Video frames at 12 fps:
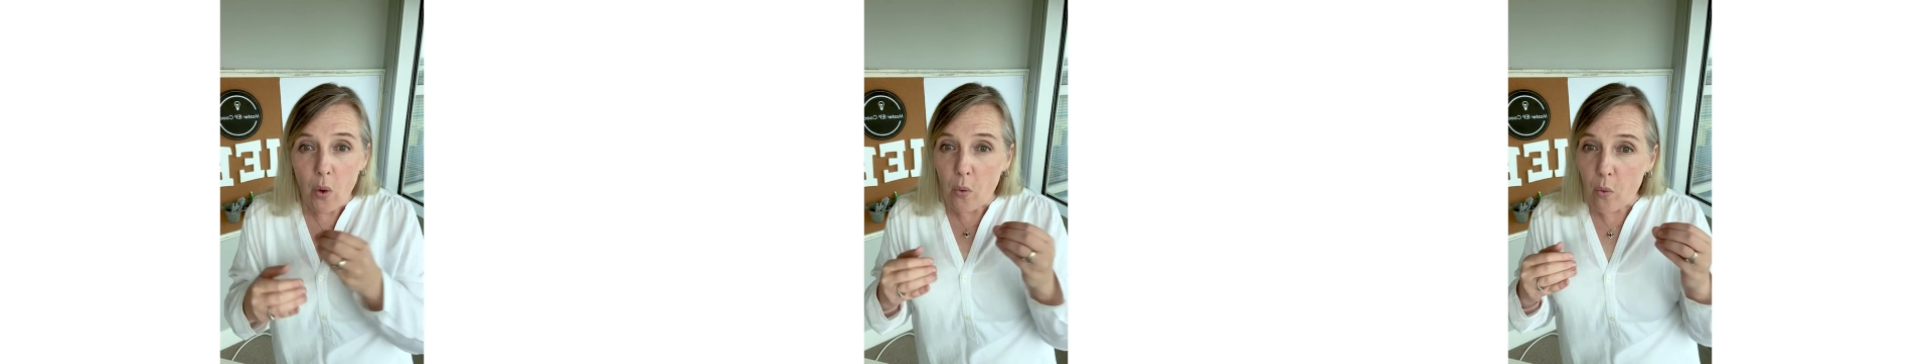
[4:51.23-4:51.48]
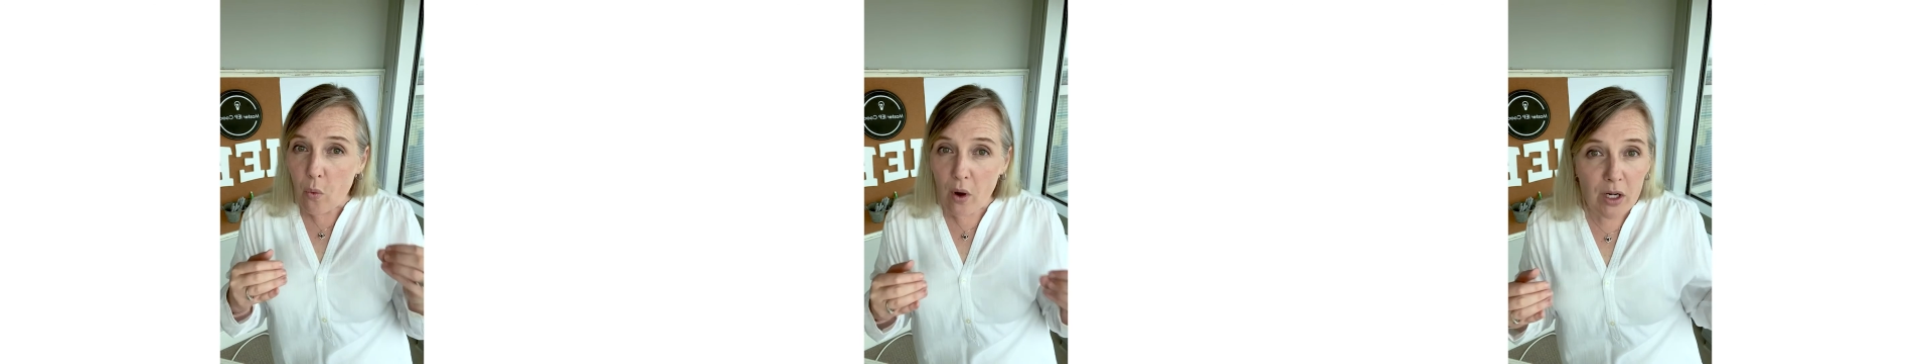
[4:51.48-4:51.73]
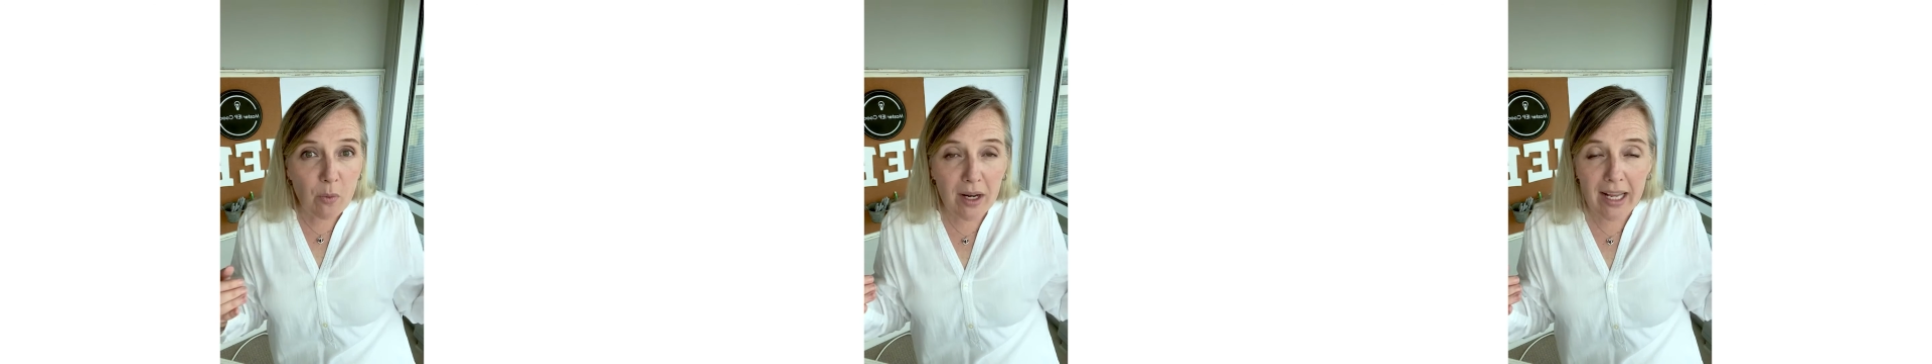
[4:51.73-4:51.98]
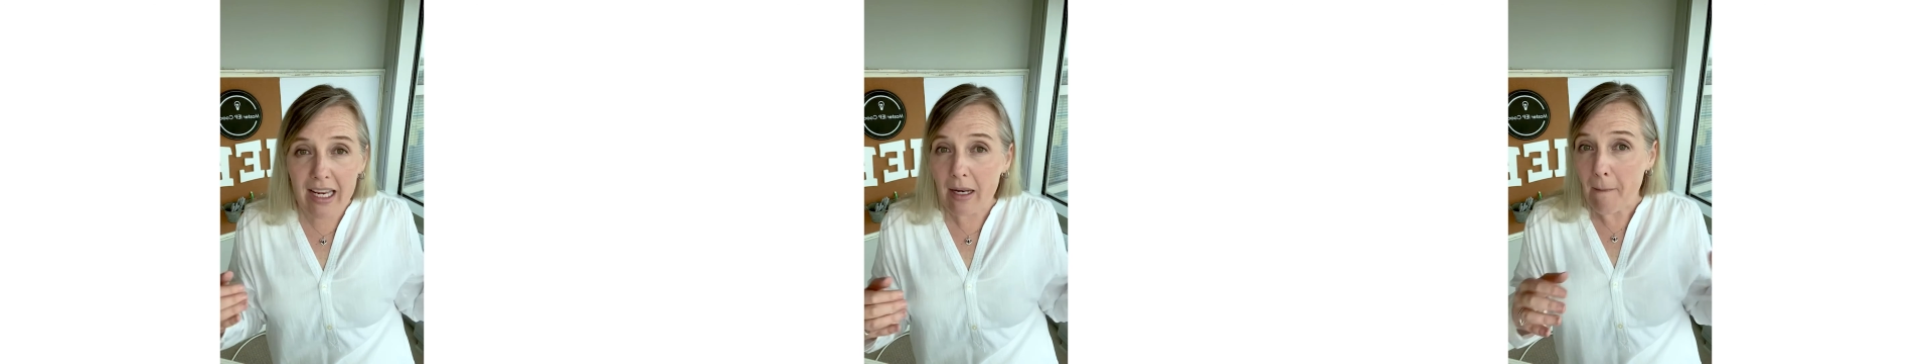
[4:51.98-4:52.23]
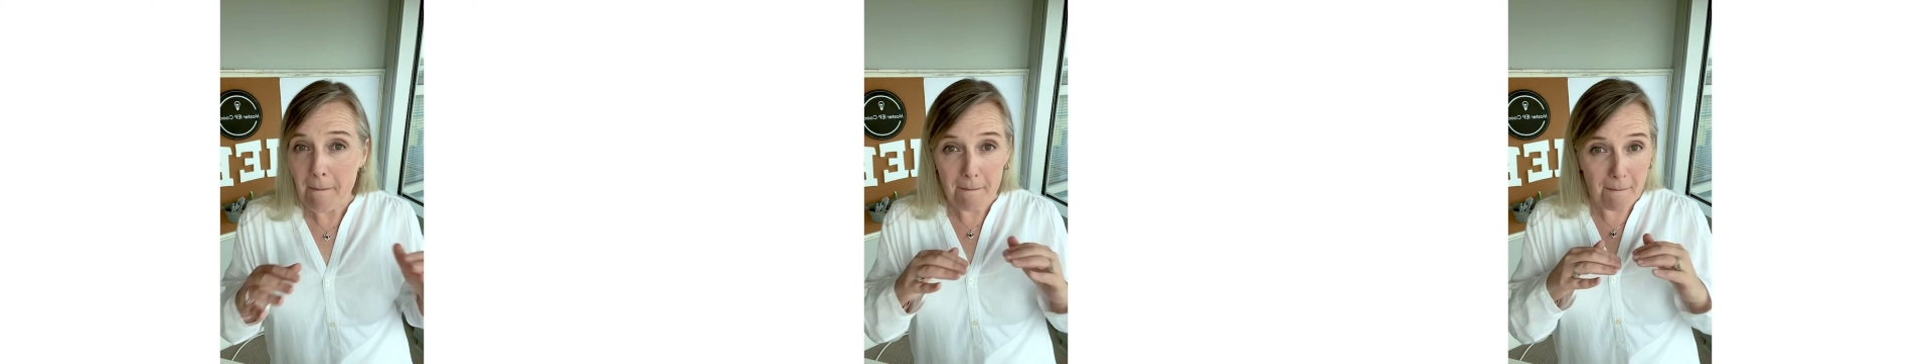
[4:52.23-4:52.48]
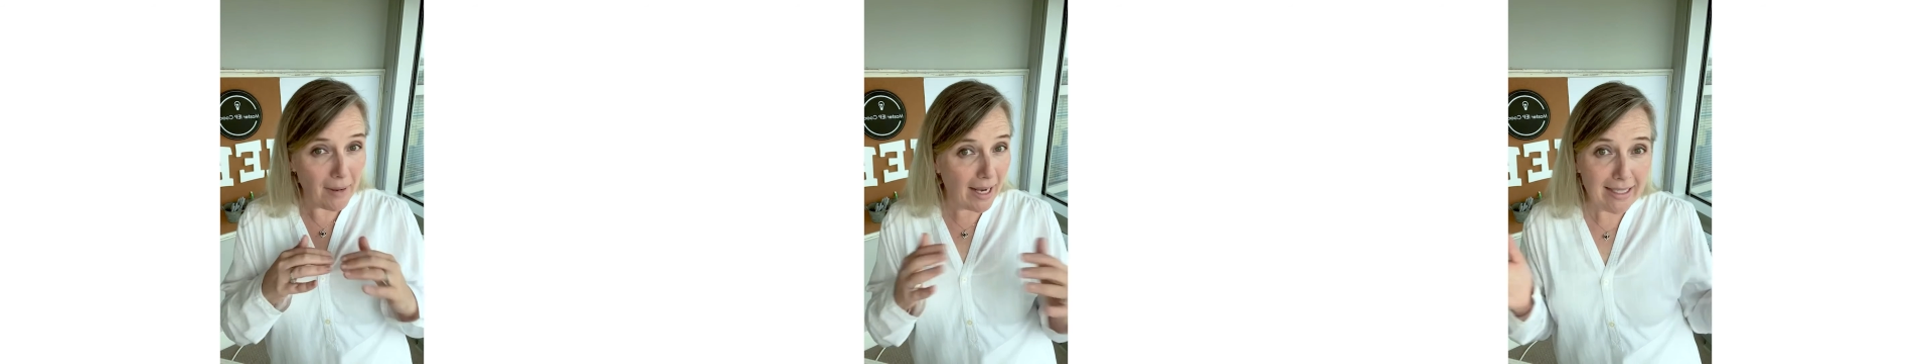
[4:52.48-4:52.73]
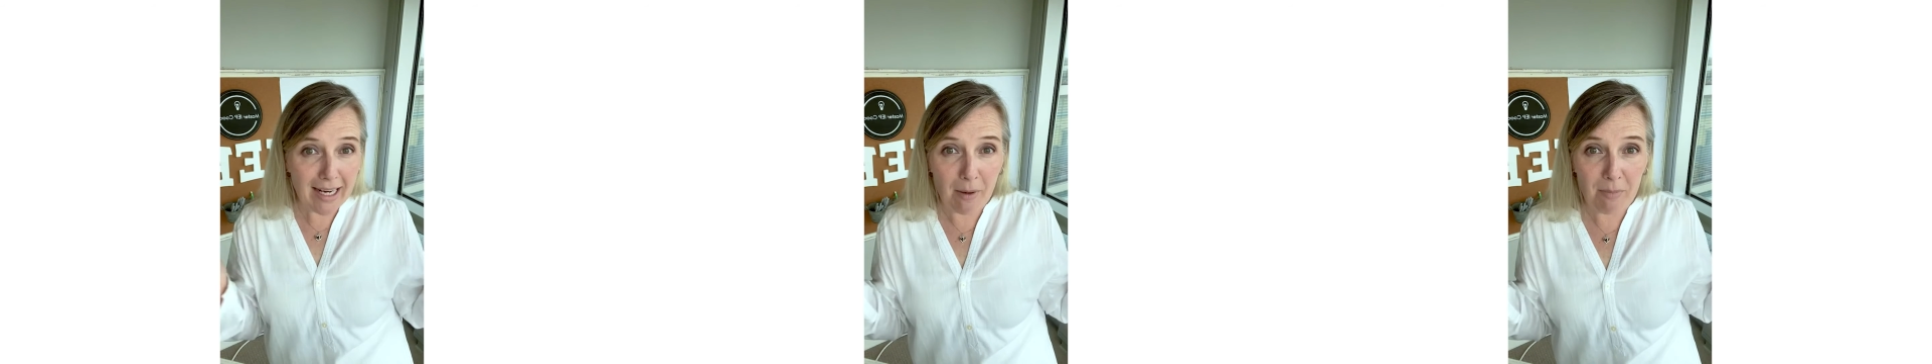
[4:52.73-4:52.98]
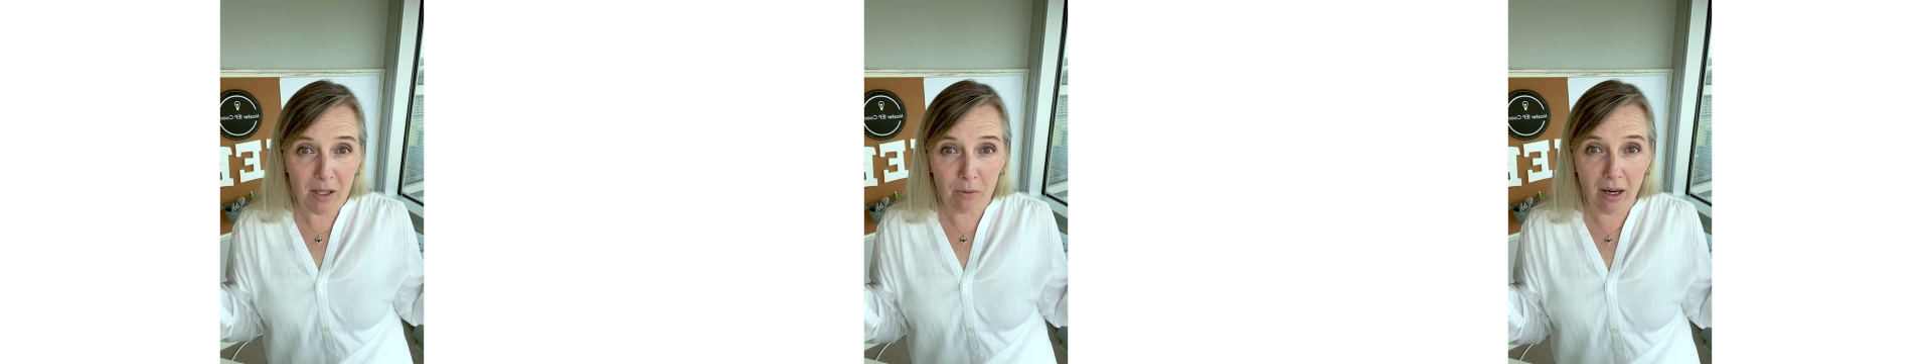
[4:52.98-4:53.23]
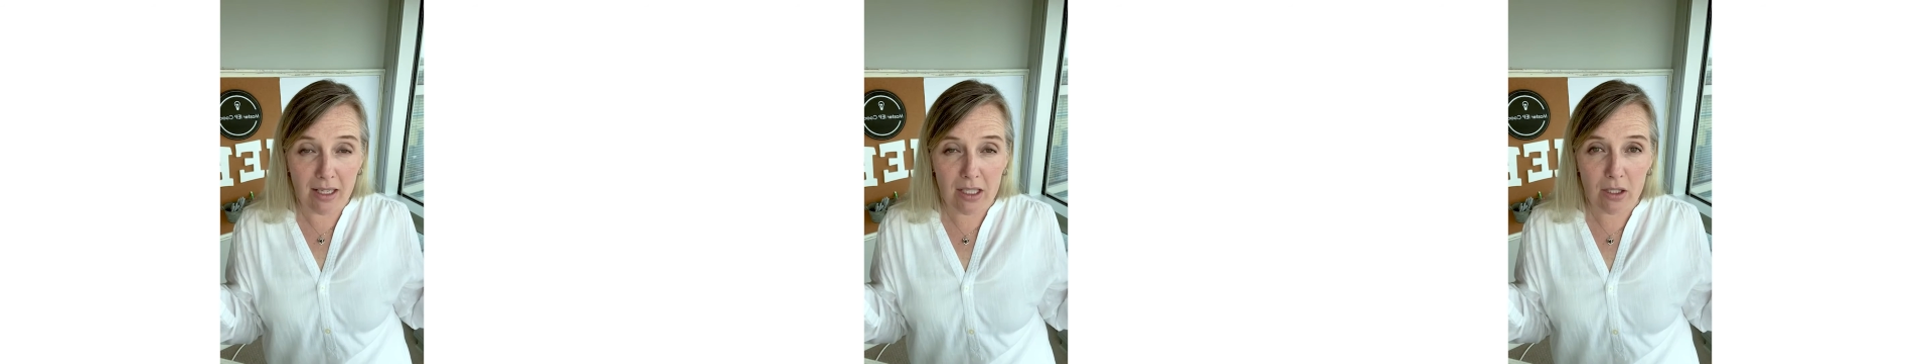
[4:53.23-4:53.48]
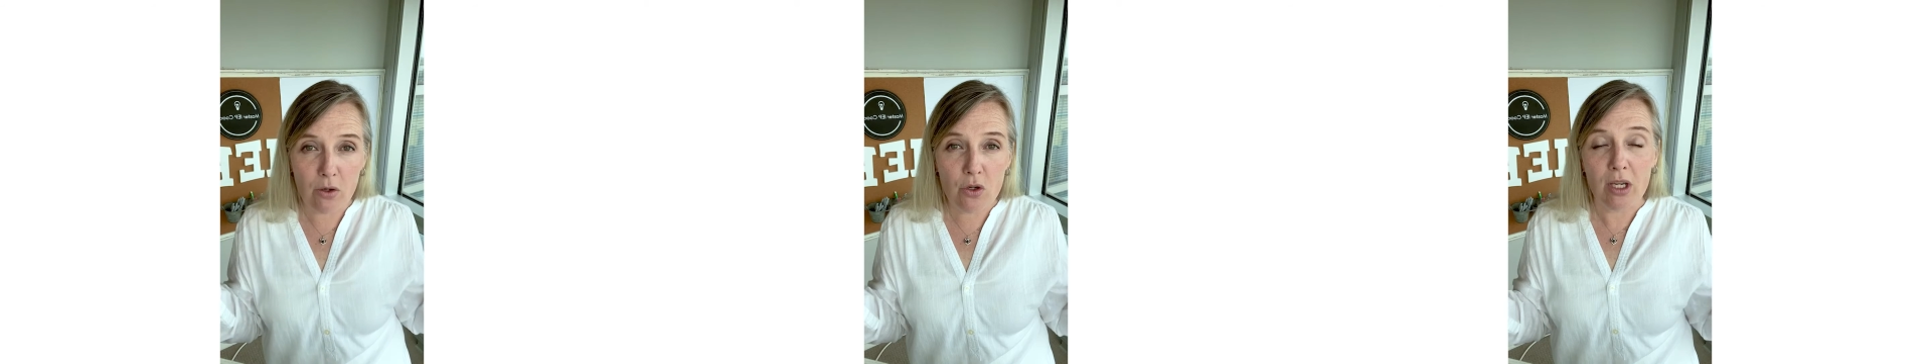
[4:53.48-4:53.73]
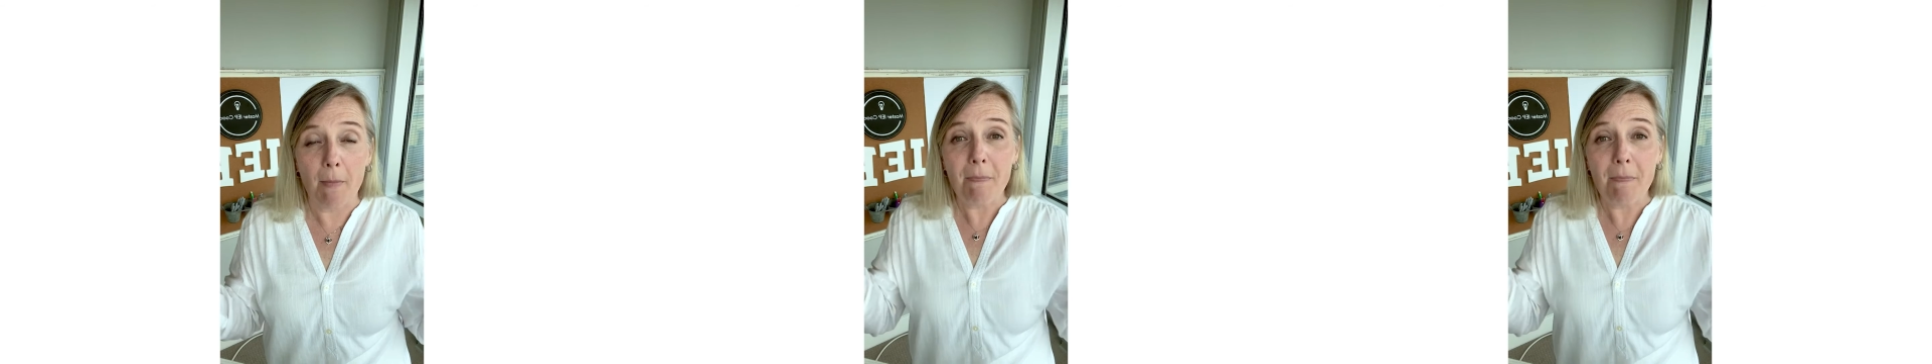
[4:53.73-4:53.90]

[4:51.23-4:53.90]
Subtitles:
One-to-one aide might not be the right solution,